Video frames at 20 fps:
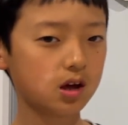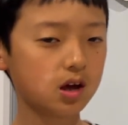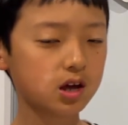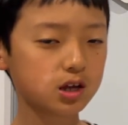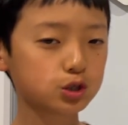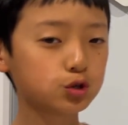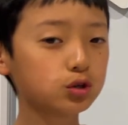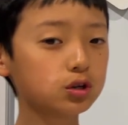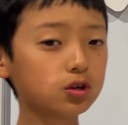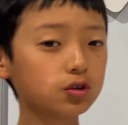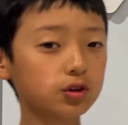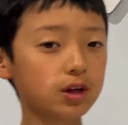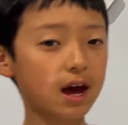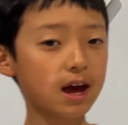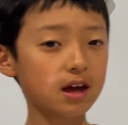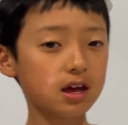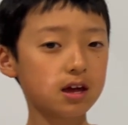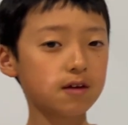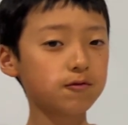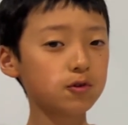So you know
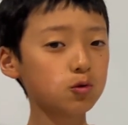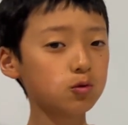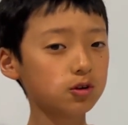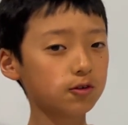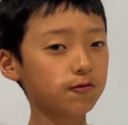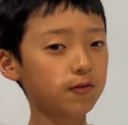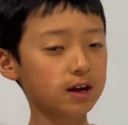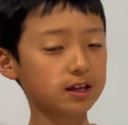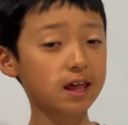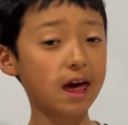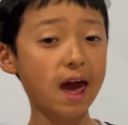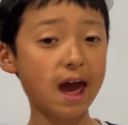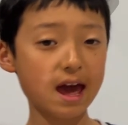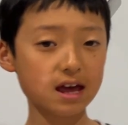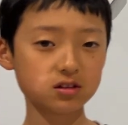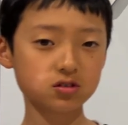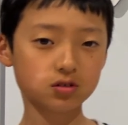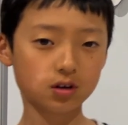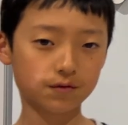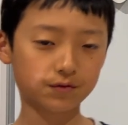that if we want to find the
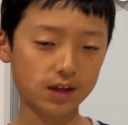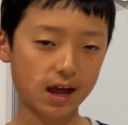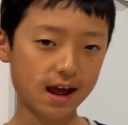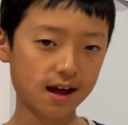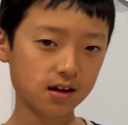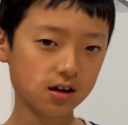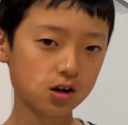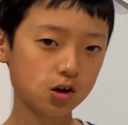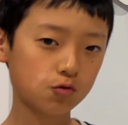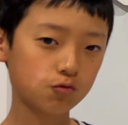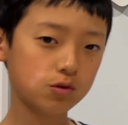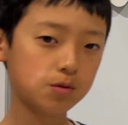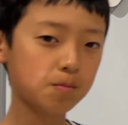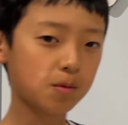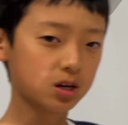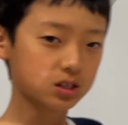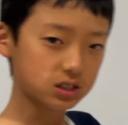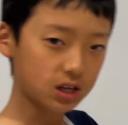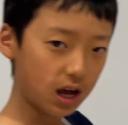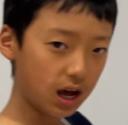answer of that, we
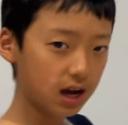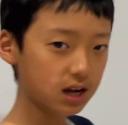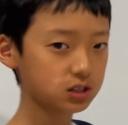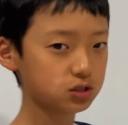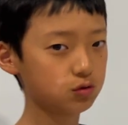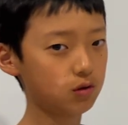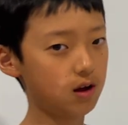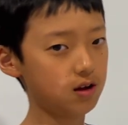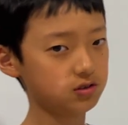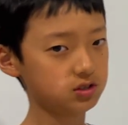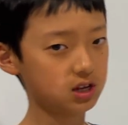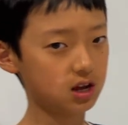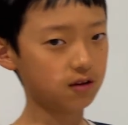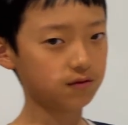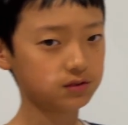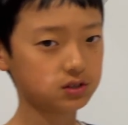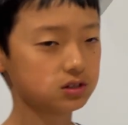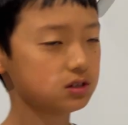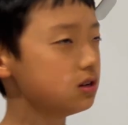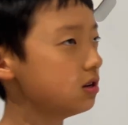must ask to
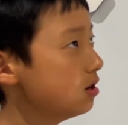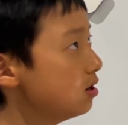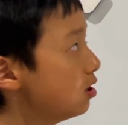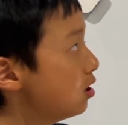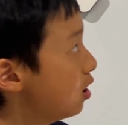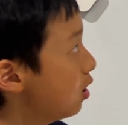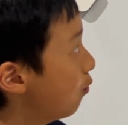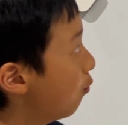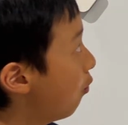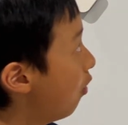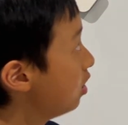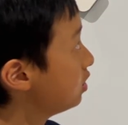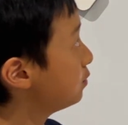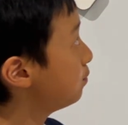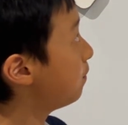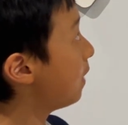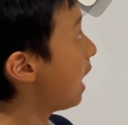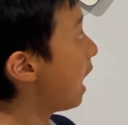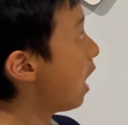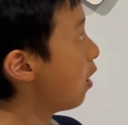ourselves,
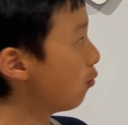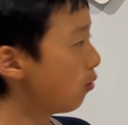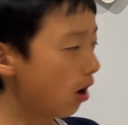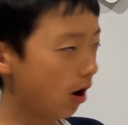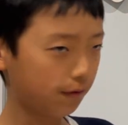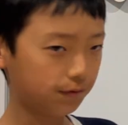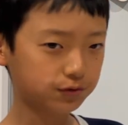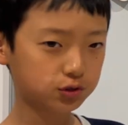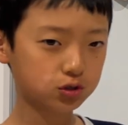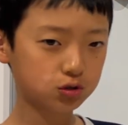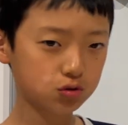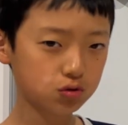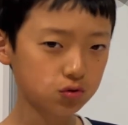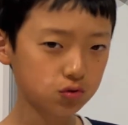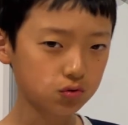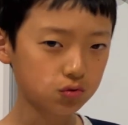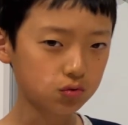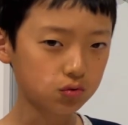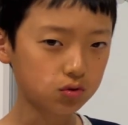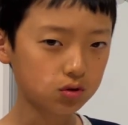what power of
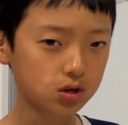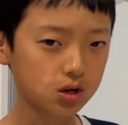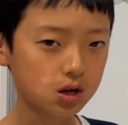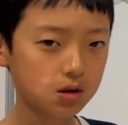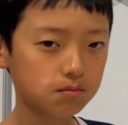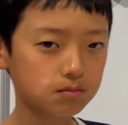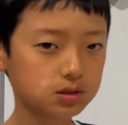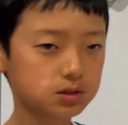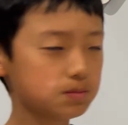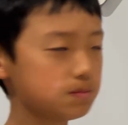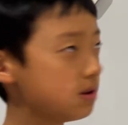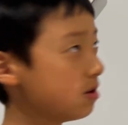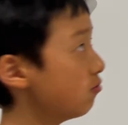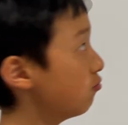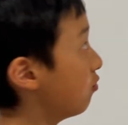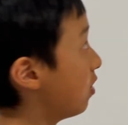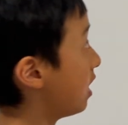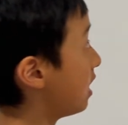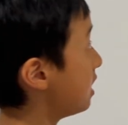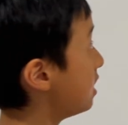2 must we
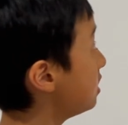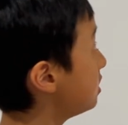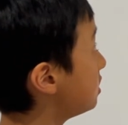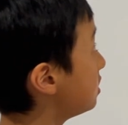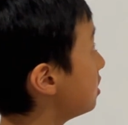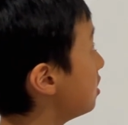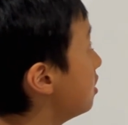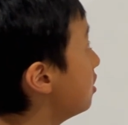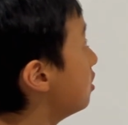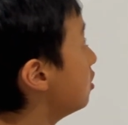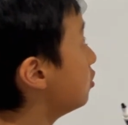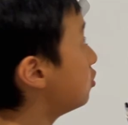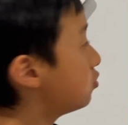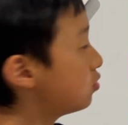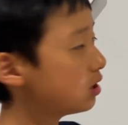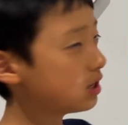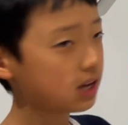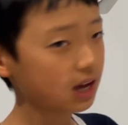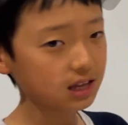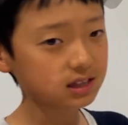raise to
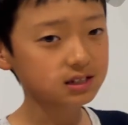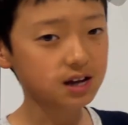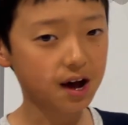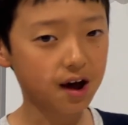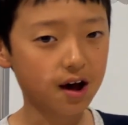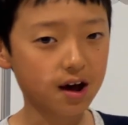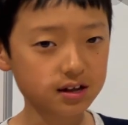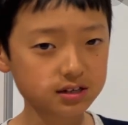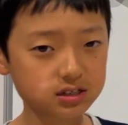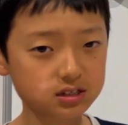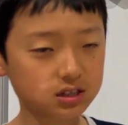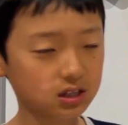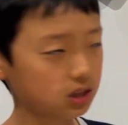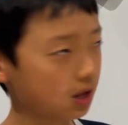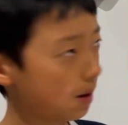get us the